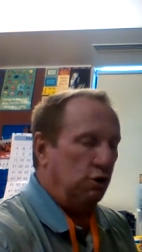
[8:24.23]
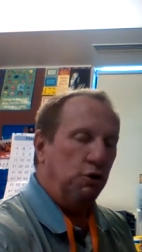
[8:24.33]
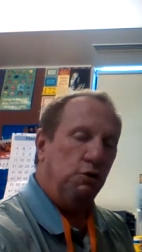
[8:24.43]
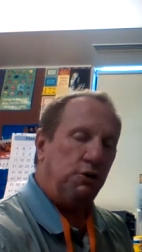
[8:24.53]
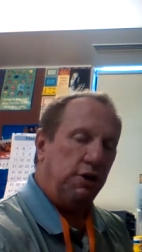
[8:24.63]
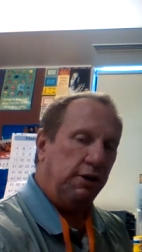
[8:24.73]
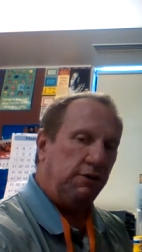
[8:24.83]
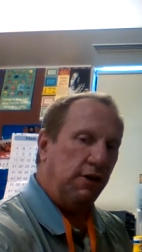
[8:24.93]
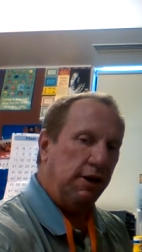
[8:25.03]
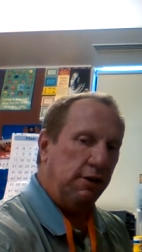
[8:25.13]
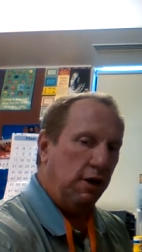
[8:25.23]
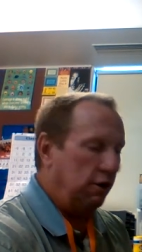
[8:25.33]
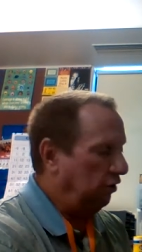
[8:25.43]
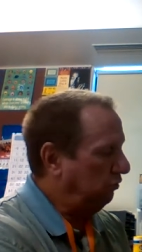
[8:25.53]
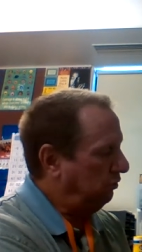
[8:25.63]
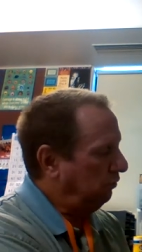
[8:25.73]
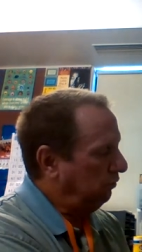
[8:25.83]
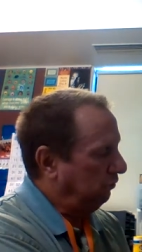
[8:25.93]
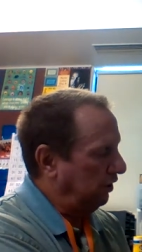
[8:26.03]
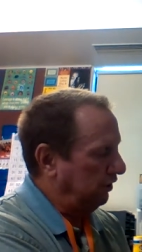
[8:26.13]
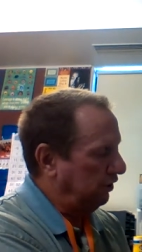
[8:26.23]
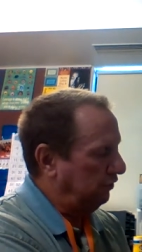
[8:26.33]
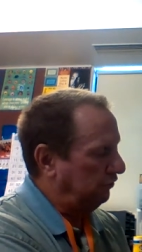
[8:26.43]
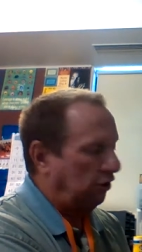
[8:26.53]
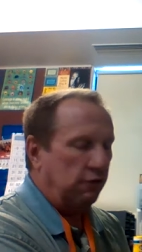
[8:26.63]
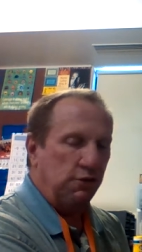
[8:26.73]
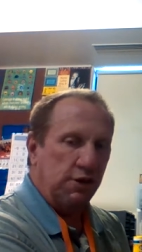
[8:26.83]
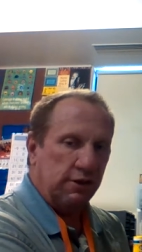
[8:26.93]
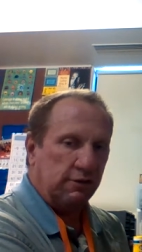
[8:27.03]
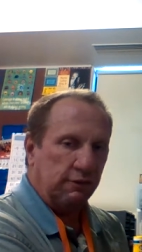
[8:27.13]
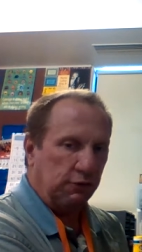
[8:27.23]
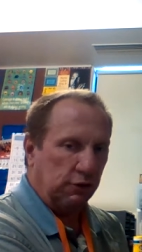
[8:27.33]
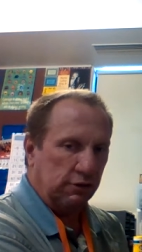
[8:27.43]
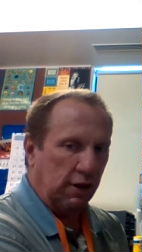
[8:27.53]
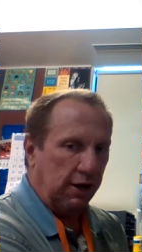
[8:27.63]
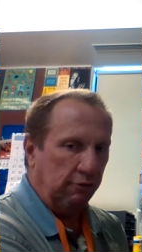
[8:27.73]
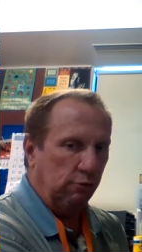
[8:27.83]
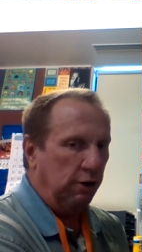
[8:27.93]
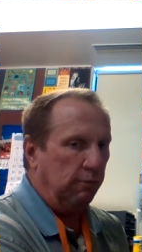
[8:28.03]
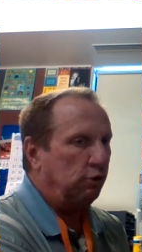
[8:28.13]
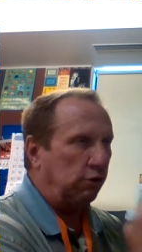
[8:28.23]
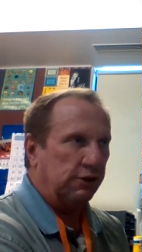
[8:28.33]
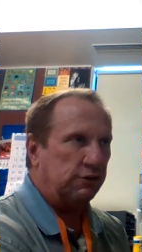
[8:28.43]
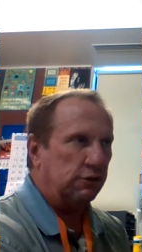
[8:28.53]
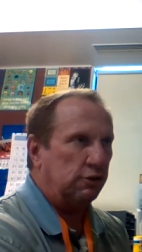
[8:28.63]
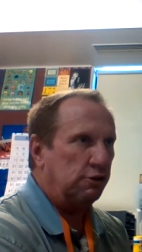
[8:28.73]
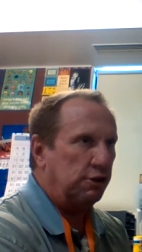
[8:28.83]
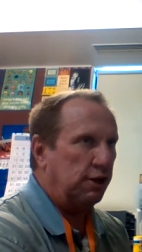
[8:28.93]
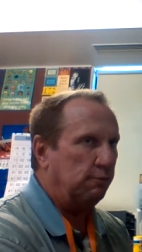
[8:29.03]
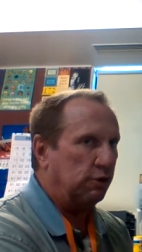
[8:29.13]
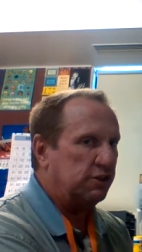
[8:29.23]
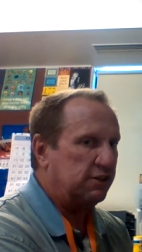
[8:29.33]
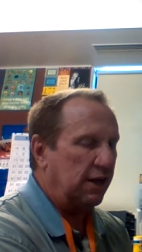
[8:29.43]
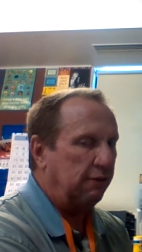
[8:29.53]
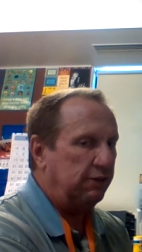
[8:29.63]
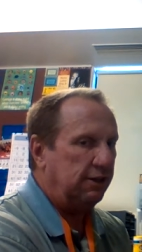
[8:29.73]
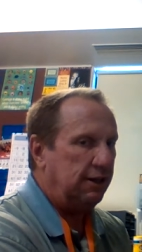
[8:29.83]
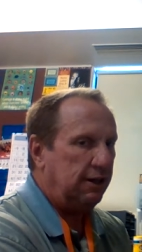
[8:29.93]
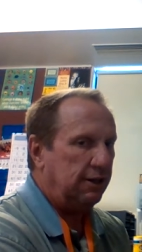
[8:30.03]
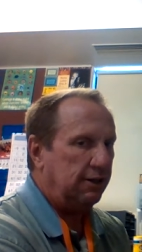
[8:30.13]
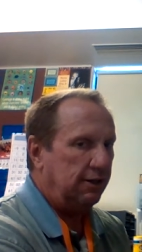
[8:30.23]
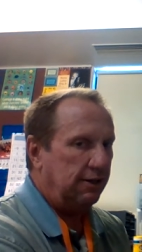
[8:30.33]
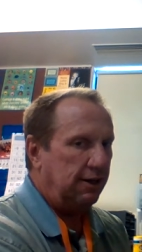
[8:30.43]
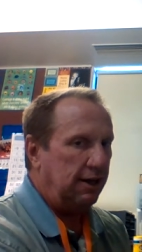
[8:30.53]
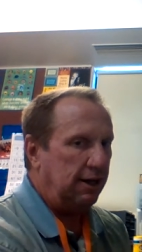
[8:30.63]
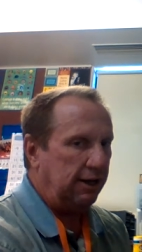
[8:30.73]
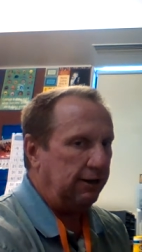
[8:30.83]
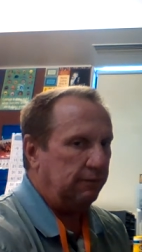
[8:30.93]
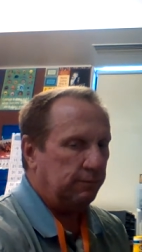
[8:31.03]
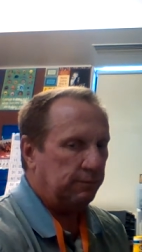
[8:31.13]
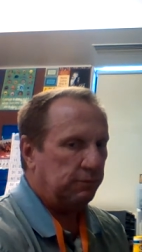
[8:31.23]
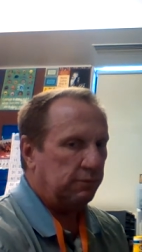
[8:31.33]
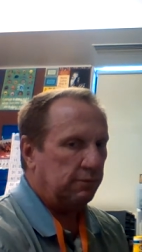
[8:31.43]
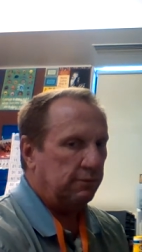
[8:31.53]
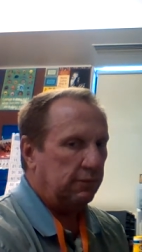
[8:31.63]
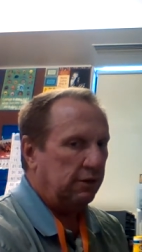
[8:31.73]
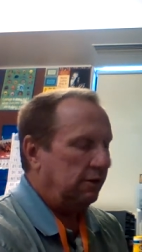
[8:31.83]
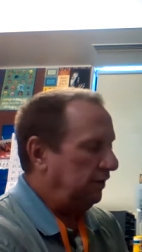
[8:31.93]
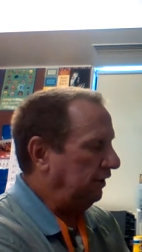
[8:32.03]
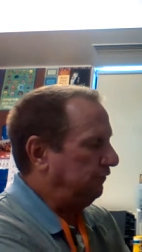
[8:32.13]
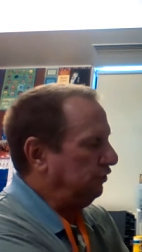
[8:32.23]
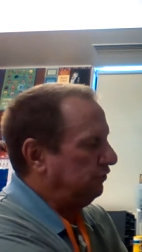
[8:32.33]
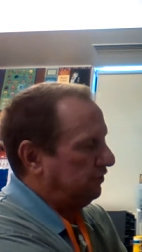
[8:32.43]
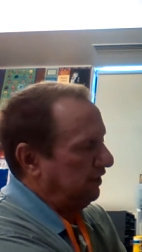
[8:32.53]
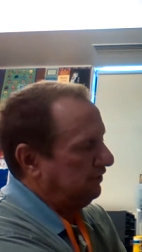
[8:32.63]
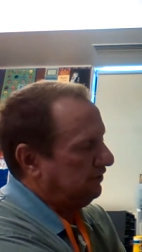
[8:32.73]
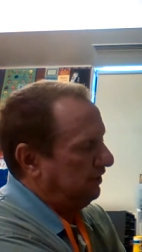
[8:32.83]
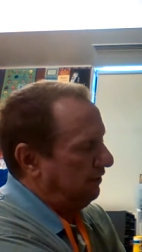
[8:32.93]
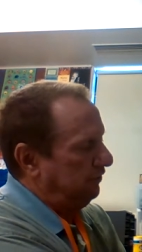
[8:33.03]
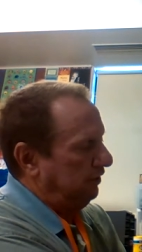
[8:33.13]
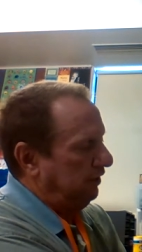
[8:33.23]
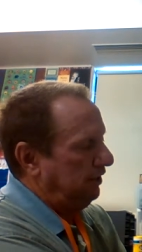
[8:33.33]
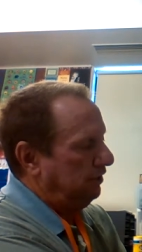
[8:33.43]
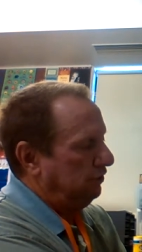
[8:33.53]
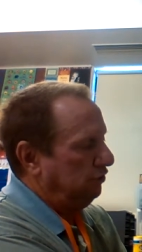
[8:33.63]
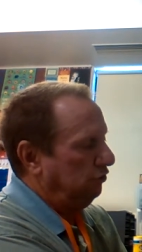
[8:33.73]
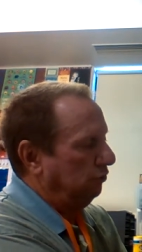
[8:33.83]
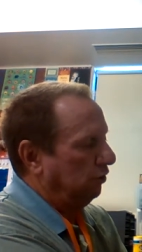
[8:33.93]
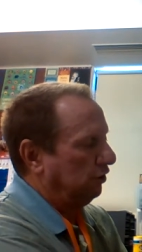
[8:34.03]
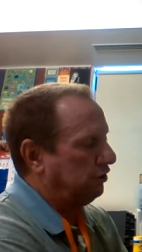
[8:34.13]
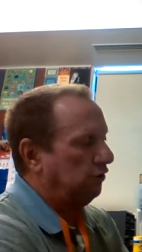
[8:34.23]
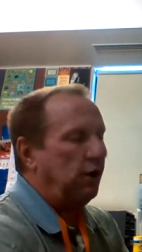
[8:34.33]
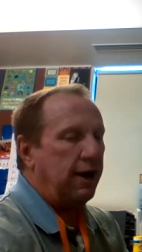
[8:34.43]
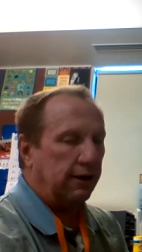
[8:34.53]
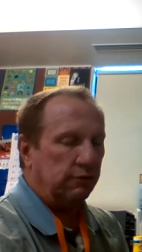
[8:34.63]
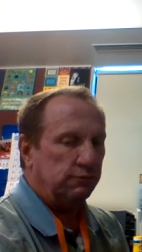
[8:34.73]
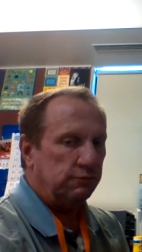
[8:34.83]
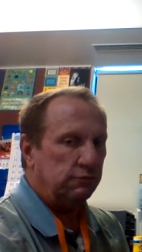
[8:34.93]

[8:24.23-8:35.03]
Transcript: Who thinks they know what goes on this first line? Remember, listen to the number 78. If you said 70, you were correct.